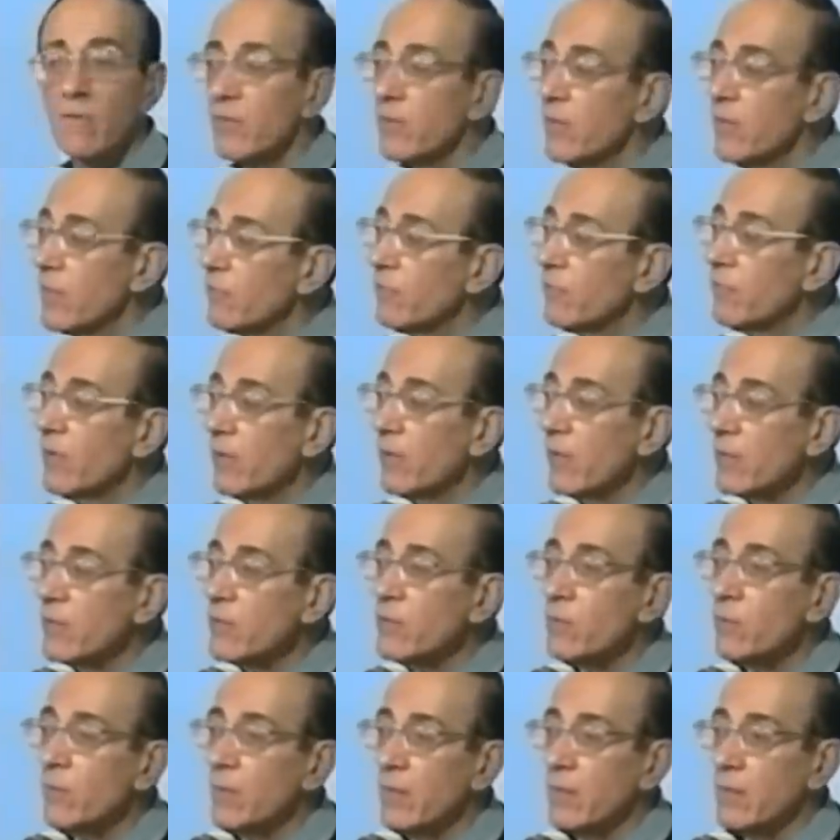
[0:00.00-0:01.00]
they're very
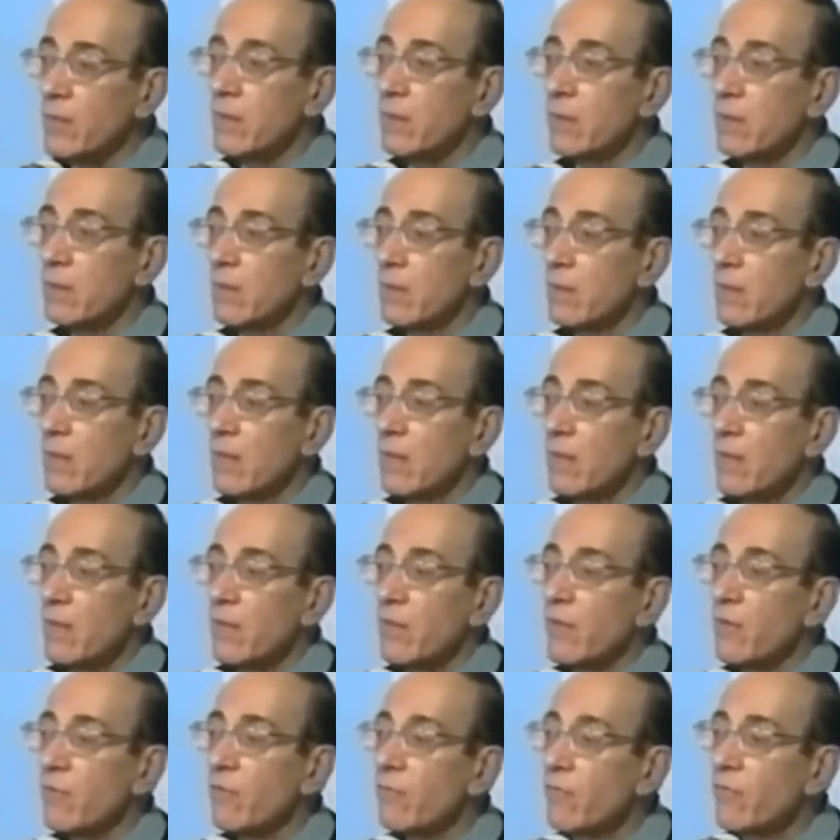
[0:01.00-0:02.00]
sweet,
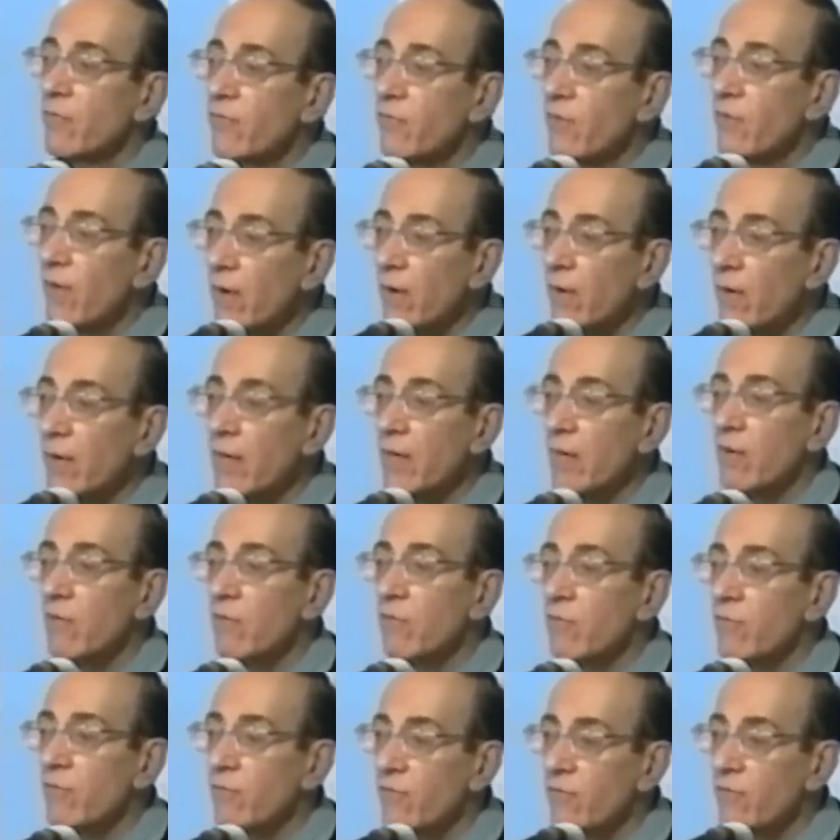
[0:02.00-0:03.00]
they're very
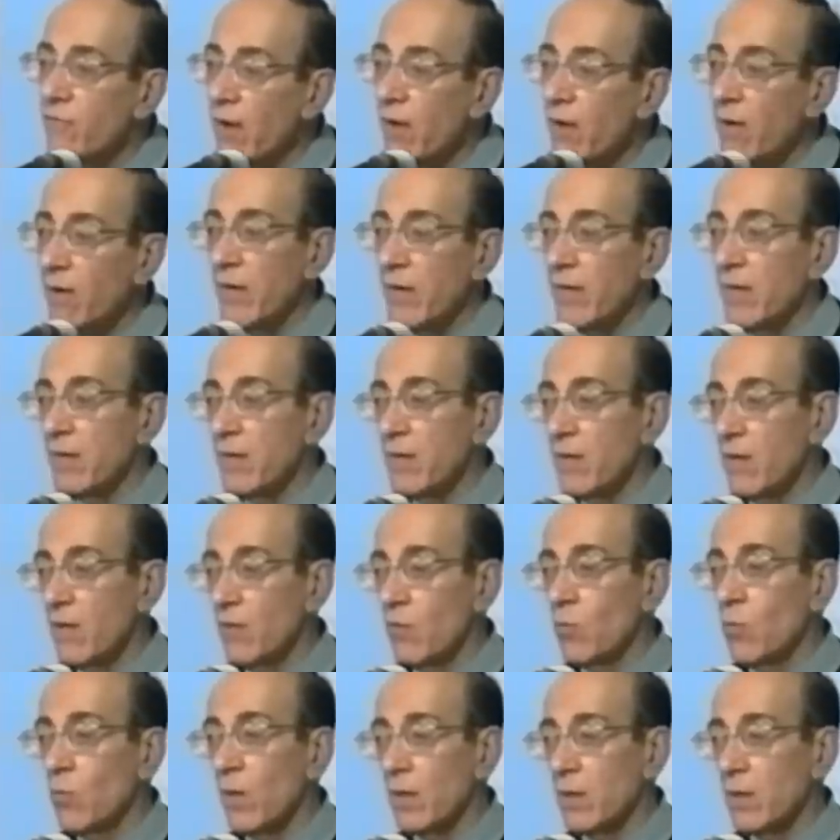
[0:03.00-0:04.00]
very
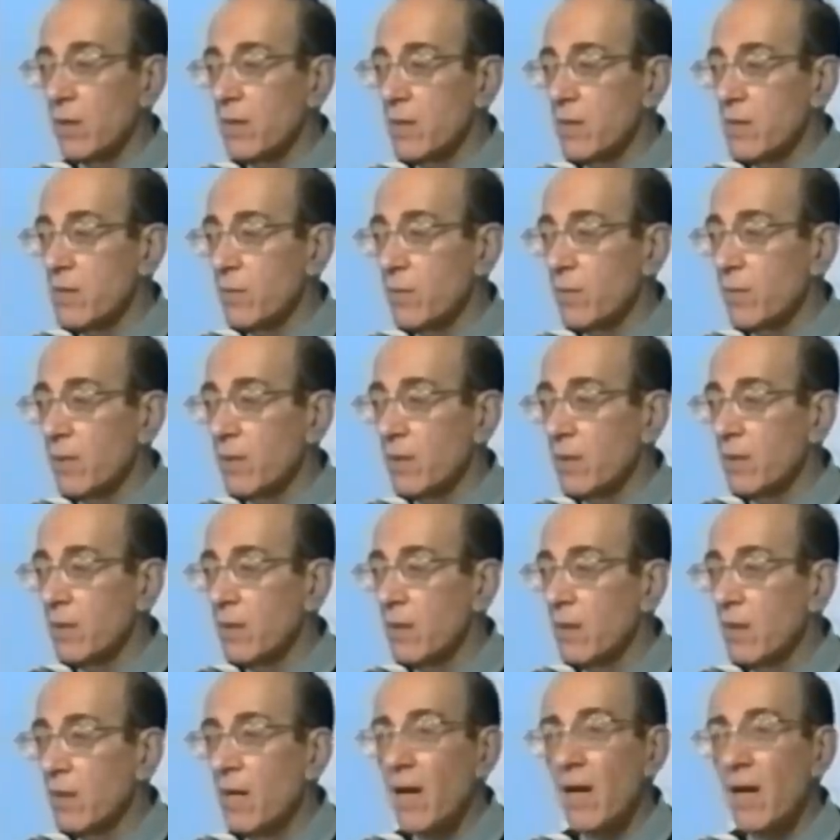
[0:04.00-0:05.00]
well disciplined,
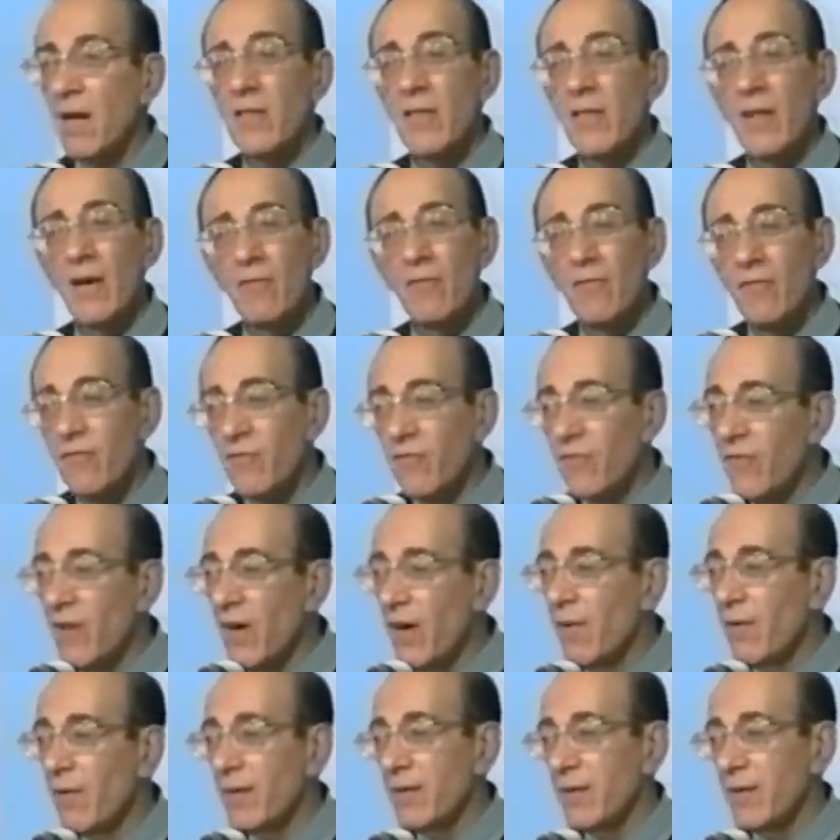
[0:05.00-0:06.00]
they're
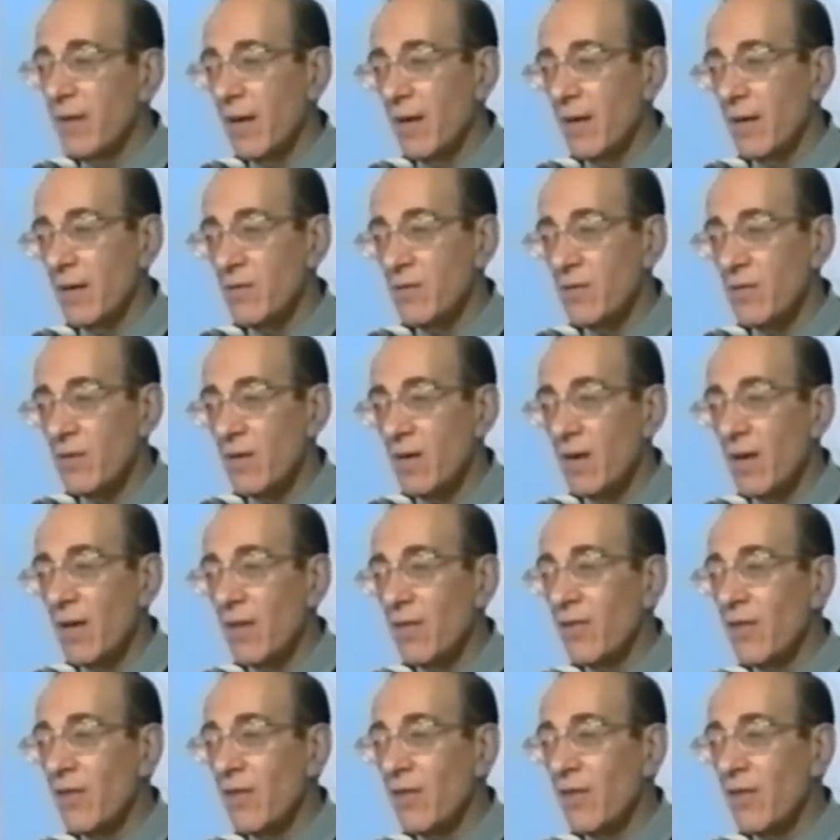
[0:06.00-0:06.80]
very nice.